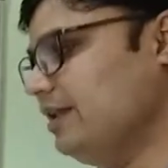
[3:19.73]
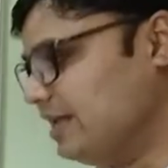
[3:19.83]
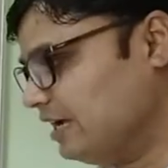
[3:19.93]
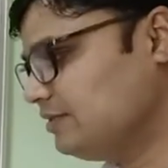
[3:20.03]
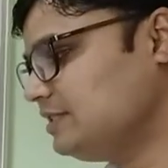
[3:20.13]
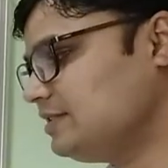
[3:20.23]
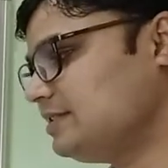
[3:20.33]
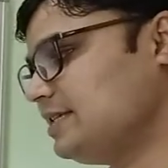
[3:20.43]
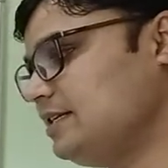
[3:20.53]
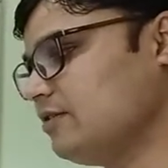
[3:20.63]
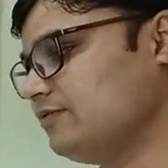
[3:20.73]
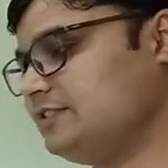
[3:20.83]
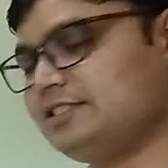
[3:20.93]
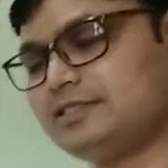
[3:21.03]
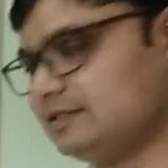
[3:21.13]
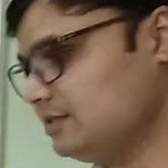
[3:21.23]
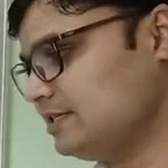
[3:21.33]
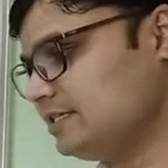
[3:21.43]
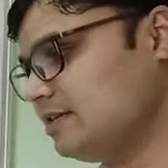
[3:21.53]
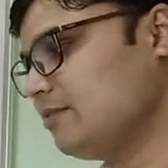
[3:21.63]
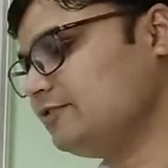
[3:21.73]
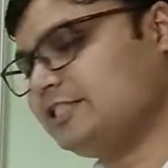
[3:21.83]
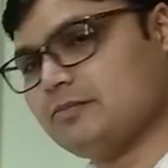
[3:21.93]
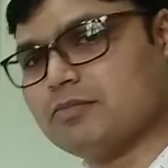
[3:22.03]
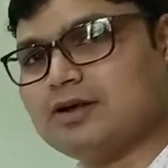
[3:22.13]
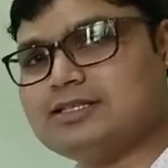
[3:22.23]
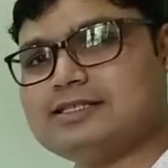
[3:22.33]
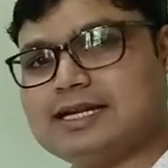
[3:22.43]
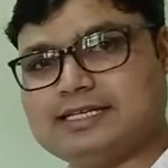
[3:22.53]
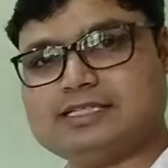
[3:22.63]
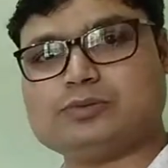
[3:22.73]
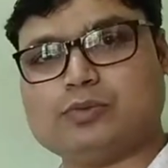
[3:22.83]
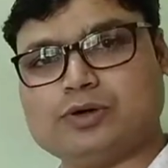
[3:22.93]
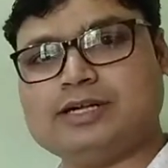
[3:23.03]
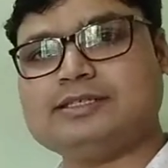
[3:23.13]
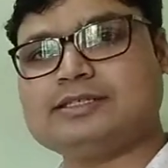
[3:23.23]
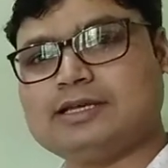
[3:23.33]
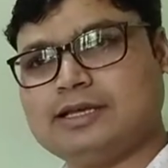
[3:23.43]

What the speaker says: Language is a set of system of symbols, that is words